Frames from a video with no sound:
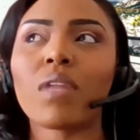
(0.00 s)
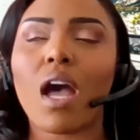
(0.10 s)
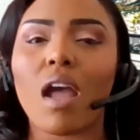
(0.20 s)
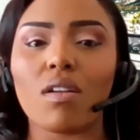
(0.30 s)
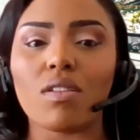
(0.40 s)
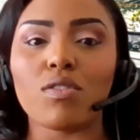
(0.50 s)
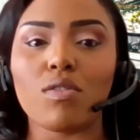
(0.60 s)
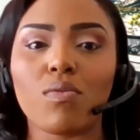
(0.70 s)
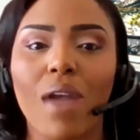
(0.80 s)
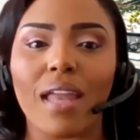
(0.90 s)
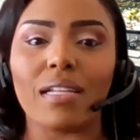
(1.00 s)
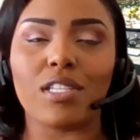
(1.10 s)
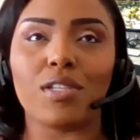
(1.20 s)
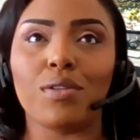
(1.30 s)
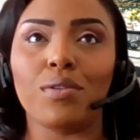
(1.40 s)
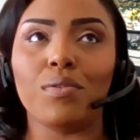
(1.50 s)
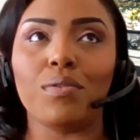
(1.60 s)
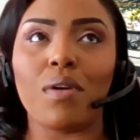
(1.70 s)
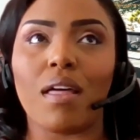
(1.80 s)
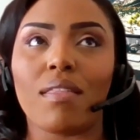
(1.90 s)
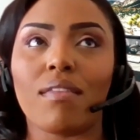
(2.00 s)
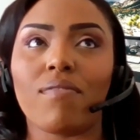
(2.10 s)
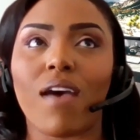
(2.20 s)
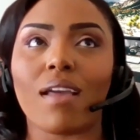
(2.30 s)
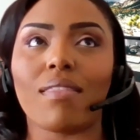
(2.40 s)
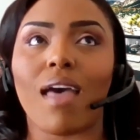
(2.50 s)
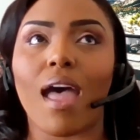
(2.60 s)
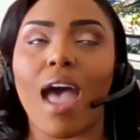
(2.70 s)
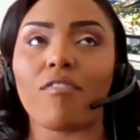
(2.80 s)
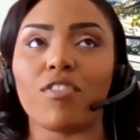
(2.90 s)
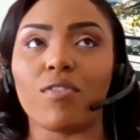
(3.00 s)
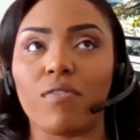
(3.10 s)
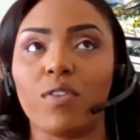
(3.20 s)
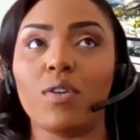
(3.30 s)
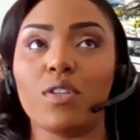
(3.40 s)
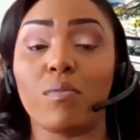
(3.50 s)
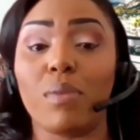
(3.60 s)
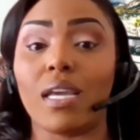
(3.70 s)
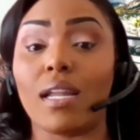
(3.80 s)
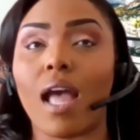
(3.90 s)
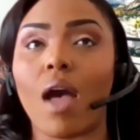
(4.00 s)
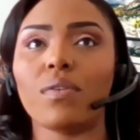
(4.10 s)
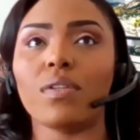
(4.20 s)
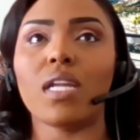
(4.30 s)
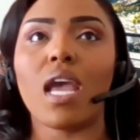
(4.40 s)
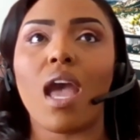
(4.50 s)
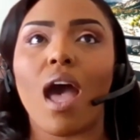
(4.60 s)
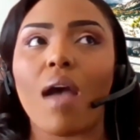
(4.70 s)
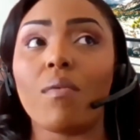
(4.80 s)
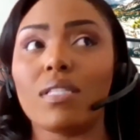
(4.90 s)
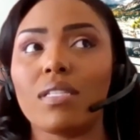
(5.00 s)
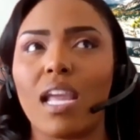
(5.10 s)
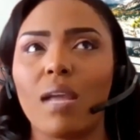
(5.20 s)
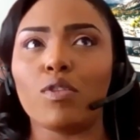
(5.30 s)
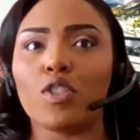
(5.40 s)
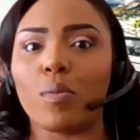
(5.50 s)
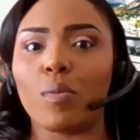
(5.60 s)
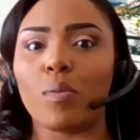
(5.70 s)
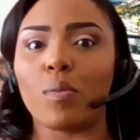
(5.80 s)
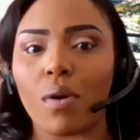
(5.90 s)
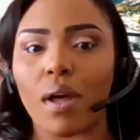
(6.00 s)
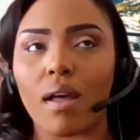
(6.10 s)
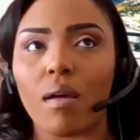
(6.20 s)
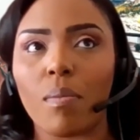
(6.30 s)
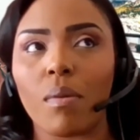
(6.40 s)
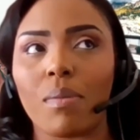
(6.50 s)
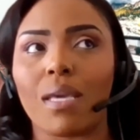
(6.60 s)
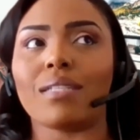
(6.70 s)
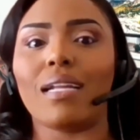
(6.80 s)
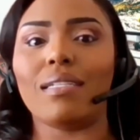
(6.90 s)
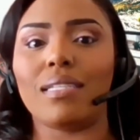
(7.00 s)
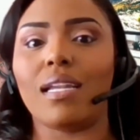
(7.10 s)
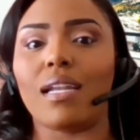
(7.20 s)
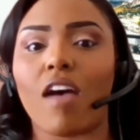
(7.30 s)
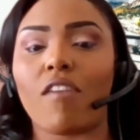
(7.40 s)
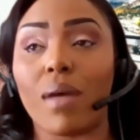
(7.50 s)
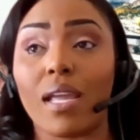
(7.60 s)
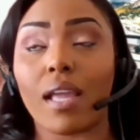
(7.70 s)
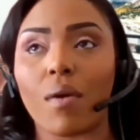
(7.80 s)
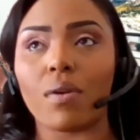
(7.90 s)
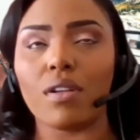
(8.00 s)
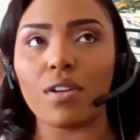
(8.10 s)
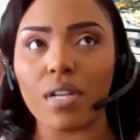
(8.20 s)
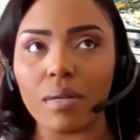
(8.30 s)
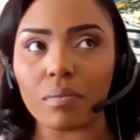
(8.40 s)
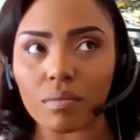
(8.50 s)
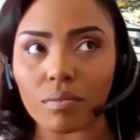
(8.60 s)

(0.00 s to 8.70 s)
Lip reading: I also ran into the fact that after a few years of being an accountant, I wasn't able to promote up because I didn't have my accounting degree.